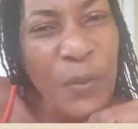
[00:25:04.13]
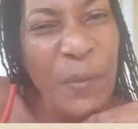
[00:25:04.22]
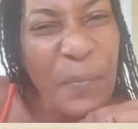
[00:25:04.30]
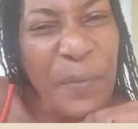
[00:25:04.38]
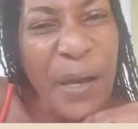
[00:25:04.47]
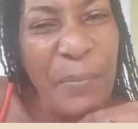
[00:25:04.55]

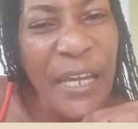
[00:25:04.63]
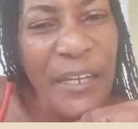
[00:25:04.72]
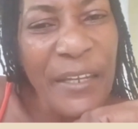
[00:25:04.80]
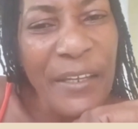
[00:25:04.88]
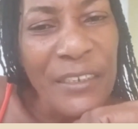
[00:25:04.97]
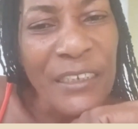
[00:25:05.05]
problem for me
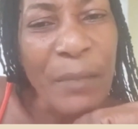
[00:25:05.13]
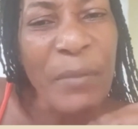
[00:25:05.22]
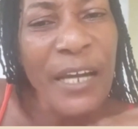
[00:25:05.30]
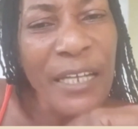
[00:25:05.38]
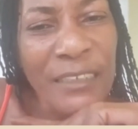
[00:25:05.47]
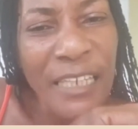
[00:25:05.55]
head. Say
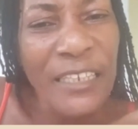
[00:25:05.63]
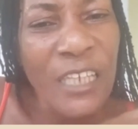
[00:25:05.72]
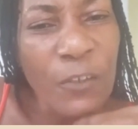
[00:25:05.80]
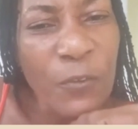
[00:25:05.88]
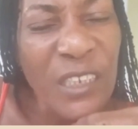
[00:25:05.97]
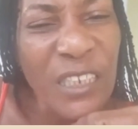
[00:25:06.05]
me gonna sell
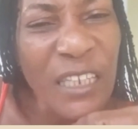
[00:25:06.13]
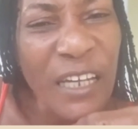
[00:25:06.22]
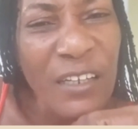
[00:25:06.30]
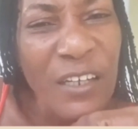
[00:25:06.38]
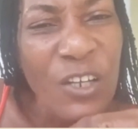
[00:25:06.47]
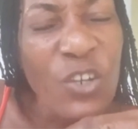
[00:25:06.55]
cake with
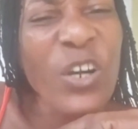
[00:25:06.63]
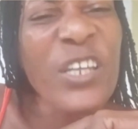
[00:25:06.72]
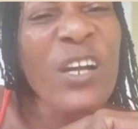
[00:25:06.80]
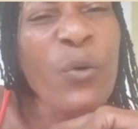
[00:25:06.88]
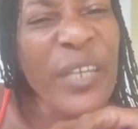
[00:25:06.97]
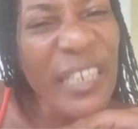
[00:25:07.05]
Tina. Look how
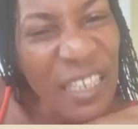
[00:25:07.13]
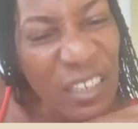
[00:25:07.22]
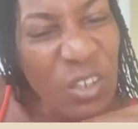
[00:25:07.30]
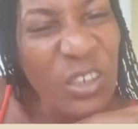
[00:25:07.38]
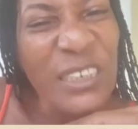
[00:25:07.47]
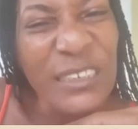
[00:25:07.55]
you
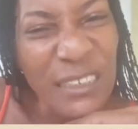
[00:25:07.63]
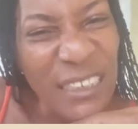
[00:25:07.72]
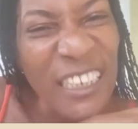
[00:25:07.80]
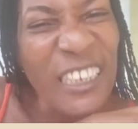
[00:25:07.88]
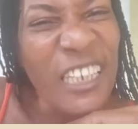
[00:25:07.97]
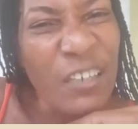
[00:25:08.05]
wicked, dirty,
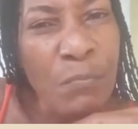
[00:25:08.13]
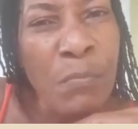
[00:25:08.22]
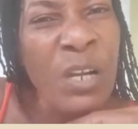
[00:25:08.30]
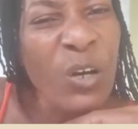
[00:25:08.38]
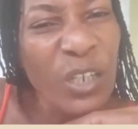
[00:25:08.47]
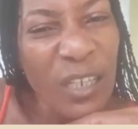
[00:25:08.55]
stinking,
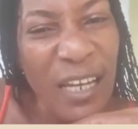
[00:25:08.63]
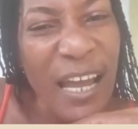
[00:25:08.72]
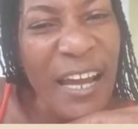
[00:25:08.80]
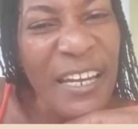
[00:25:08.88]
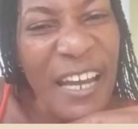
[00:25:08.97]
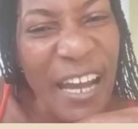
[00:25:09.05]
blood
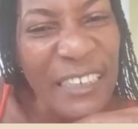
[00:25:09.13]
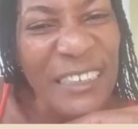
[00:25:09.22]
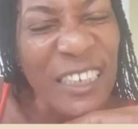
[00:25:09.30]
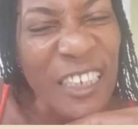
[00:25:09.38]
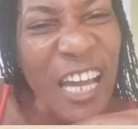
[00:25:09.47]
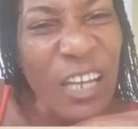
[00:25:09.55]
clot,
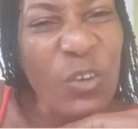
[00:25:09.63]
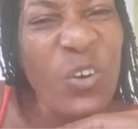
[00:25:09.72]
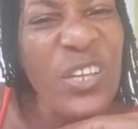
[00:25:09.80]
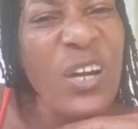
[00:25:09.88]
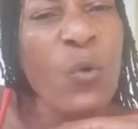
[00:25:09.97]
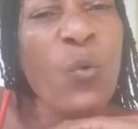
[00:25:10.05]
nasty girl. Look
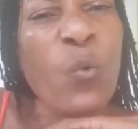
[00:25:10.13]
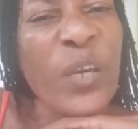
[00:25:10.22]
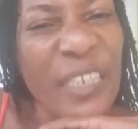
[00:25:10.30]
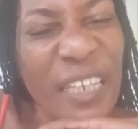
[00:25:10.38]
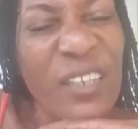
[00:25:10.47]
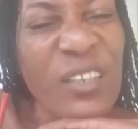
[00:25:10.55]
how you
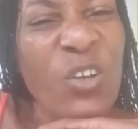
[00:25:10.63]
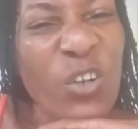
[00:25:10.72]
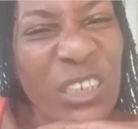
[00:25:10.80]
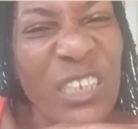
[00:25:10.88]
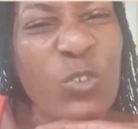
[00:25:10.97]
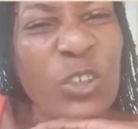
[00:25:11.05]
wicked,
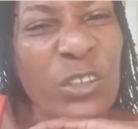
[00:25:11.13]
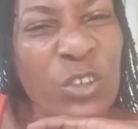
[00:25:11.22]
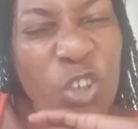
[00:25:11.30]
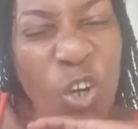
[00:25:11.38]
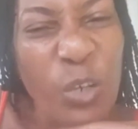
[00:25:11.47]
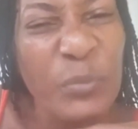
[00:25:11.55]
dirty,
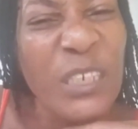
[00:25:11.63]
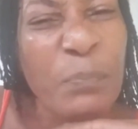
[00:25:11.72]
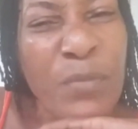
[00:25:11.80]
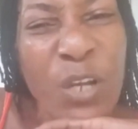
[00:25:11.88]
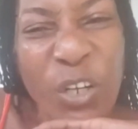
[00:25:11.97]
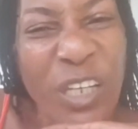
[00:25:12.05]
germs,
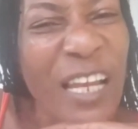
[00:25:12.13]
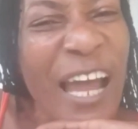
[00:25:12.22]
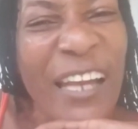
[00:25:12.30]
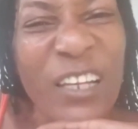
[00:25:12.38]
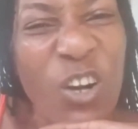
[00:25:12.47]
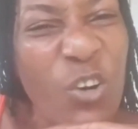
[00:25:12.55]
blood
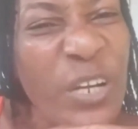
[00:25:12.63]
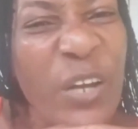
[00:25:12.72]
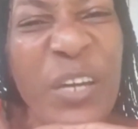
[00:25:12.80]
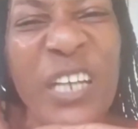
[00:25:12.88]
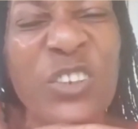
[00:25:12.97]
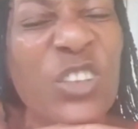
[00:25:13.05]
clot,
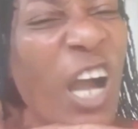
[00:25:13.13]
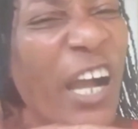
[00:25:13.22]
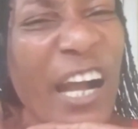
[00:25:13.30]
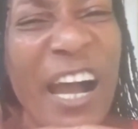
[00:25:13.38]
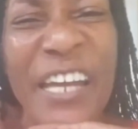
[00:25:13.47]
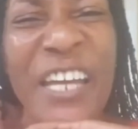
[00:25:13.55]
Lorraine, with your
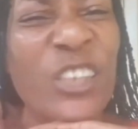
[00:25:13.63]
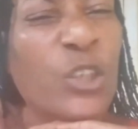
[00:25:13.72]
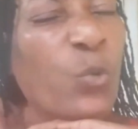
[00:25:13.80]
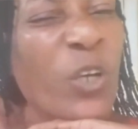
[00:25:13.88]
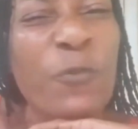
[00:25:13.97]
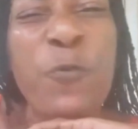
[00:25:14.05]
jack and your
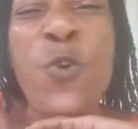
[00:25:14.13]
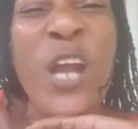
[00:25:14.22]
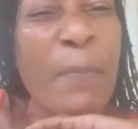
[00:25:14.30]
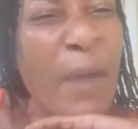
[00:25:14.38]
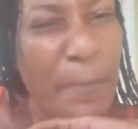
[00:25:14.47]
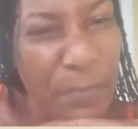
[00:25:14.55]
throat full
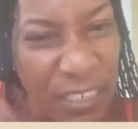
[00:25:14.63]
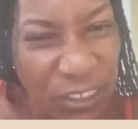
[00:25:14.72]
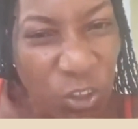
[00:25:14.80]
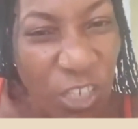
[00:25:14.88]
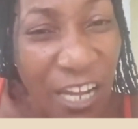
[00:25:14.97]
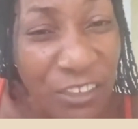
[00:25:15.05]
of bab
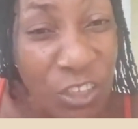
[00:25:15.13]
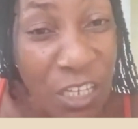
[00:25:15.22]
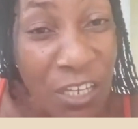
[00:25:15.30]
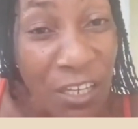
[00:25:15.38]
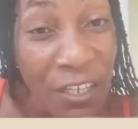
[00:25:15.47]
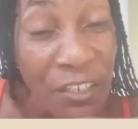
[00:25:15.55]
discharge.
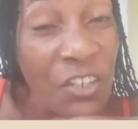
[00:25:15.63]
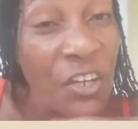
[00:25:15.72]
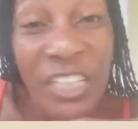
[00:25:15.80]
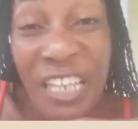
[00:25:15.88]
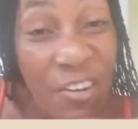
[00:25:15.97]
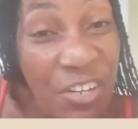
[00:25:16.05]
You know
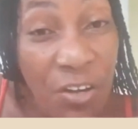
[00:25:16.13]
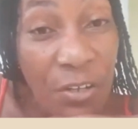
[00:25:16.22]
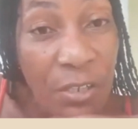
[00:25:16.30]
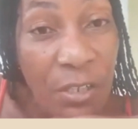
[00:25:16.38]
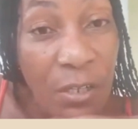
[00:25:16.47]
hear you?